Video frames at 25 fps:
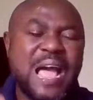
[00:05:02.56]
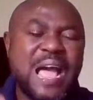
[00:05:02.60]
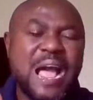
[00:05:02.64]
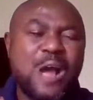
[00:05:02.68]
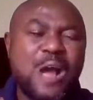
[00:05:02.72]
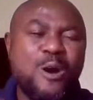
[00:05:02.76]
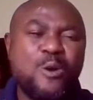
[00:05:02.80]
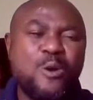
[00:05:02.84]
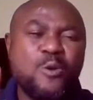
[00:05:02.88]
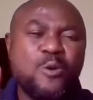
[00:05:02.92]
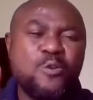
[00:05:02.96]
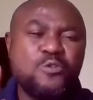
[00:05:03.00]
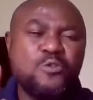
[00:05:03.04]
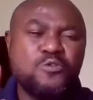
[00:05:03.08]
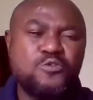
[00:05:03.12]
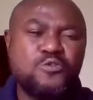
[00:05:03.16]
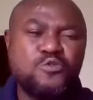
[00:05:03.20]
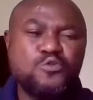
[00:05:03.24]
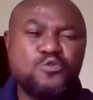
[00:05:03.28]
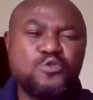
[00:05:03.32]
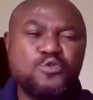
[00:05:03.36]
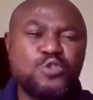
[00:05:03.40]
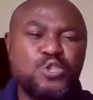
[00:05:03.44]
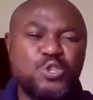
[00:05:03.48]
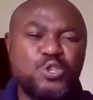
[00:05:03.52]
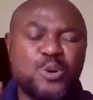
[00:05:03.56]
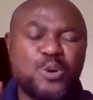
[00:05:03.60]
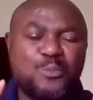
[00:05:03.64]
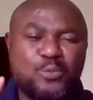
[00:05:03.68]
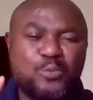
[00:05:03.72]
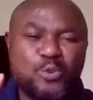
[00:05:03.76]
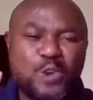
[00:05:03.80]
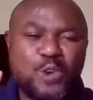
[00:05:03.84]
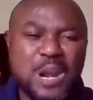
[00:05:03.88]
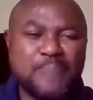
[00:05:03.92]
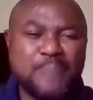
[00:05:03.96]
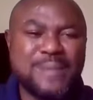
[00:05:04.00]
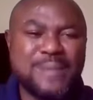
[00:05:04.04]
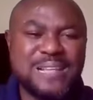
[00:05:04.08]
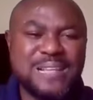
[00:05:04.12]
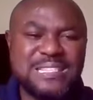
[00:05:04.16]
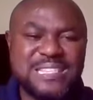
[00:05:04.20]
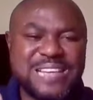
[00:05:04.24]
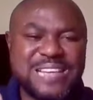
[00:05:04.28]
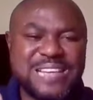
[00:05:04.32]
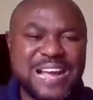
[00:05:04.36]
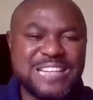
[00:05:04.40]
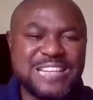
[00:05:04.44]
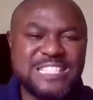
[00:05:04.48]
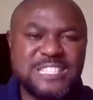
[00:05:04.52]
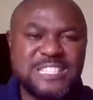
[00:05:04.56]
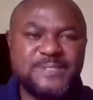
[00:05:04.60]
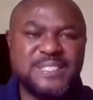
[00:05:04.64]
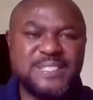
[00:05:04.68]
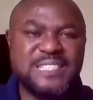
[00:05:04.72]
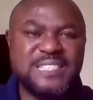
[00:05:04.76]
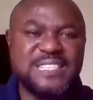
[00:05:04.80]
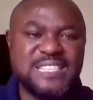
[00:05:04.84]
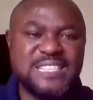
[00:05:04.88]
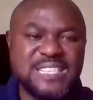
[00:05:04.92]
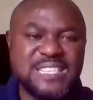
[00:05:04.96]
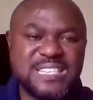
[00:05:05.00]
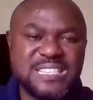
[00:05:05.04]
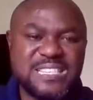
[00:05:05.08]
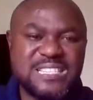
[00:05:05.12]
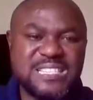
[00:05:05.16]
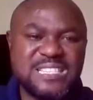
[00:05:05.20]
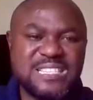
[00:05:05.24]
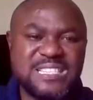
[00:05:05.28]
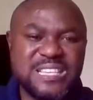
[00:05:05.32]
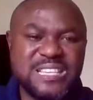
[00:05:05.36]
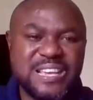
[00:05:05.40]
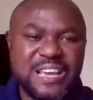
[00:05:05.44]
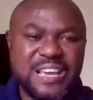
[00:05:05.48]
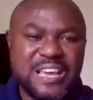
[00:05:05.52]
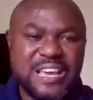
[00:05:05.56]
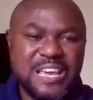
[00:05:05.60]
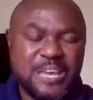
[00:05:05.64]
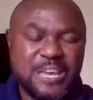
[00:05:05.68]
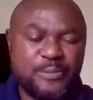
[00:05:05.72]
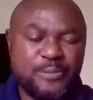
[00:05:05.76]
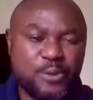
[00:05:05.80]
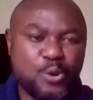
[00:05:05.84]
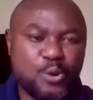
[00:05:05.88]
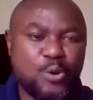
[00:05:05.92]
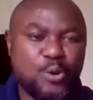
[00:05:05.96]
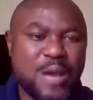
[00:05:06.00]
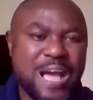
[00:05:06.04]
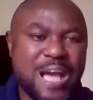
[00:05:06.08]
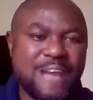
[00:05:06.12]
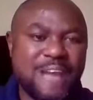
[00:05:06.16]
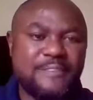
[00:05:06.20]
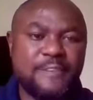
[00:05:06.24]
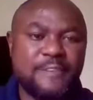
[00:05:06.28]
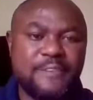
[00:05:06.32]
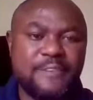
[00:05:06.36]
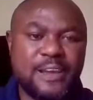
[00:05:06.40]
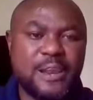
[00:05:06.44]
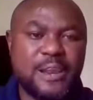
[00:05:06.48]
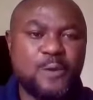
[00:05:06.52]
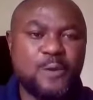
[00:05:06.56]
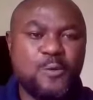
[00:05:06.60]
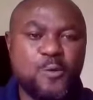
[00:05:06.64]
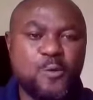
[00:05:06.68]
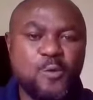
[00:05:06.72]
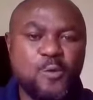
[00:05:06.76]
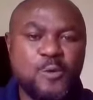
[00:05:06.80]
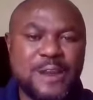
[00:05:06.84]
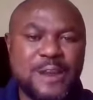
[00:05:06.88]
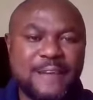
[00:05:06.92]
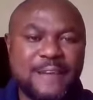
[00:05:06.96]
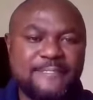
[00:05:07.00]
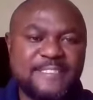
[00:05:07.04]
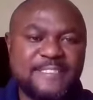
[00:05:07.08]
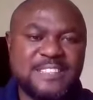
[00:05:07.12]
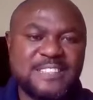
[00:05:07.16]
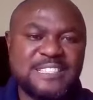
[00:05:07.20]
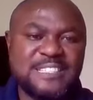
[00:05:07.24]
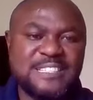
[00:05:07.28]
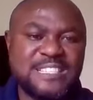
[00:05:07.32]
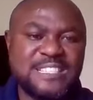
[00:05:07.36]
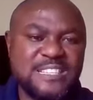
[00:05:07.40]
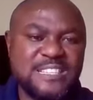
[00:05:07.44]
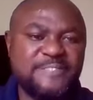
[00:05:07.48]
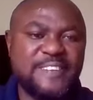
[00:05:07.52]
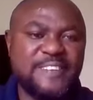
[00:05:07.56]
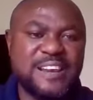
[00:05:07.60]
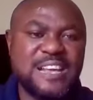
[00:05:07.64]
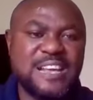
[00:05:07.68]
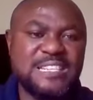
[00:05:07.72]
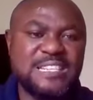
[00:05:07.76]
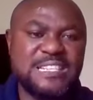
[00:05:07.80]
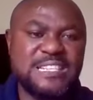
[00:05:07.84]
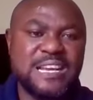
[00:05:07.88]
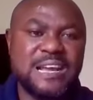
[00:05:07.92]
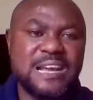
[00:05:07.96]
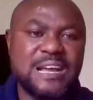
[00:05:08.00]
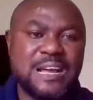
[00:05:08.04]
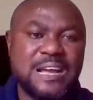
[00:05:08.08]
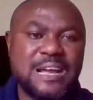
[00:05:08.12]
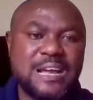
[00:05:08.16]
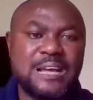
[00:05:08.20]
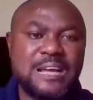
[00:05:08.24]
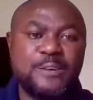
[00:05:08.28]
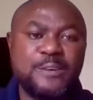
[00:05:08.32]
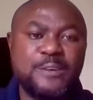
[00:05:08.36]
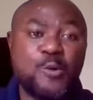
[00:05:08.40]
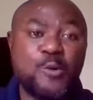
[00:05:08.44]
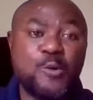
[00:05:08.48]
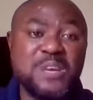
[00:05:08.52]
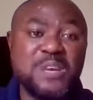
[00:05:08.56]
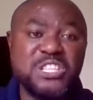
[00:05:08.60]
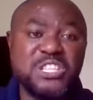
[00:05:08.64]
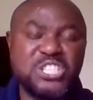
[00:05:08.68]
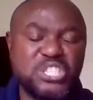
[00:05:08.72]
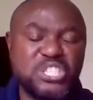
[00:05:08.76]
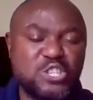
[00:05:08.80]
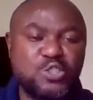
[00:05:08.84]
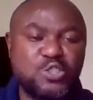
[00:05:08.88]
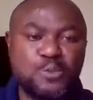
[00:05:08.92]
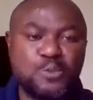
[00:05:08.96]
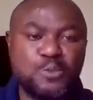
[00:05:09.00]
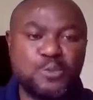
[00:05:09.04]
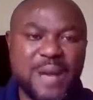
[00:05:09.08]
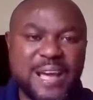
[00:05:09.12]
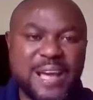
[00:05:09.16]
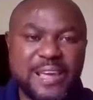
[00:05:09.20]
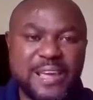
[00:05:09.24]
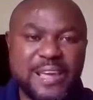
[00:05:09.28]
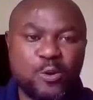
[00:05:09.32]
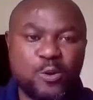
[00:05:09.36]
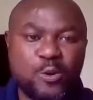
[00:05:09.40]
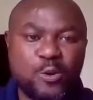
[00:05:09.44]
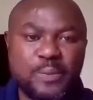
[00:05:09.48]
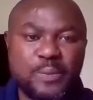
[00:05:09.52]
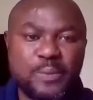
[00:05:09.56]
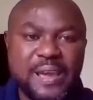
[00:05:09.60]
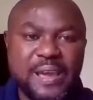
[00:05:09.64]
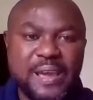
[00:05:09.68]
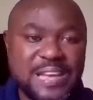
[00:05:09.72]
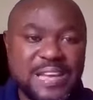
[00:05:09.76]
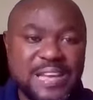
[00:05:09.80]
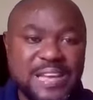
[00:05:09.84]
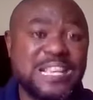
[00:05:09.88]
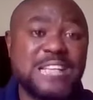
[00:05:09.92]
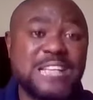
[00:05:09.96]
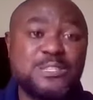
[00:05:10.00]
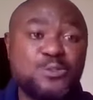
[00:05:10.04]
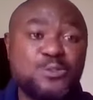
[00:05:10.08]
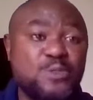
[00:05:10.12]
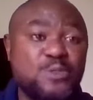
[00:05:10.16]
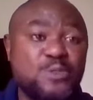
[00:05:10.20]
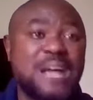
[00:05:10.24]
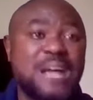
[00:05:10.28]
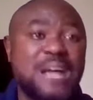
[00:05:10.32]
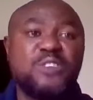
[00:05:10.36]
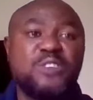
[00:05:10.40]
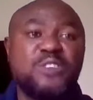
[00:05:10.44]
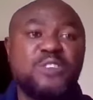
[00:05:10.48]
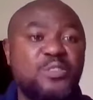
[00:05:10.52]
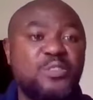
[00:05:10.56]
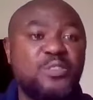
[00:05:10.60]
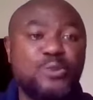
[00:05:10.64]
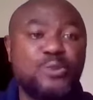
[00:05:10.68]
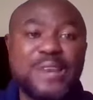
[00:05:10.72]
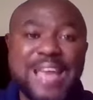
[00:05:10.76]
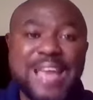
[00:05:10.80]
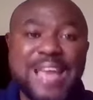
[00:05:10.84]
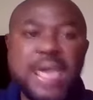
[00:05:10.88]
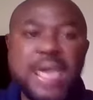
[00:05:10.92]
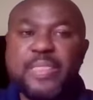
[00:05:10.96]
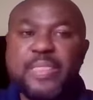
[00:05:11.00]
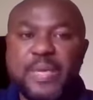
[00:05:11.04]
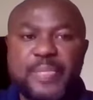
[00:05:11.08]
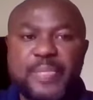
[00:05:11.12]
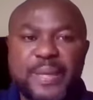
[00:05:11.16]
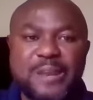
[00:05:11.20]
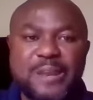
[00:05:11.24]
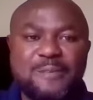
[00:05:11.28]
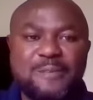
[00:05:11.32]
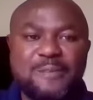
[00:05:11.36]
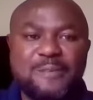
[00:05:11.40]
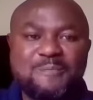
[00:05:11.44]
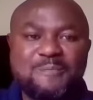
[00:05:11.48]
how good your programmatic activity is, if you don't have a very good and fantastic financial documentation to back it up, it's as good as not doing anything.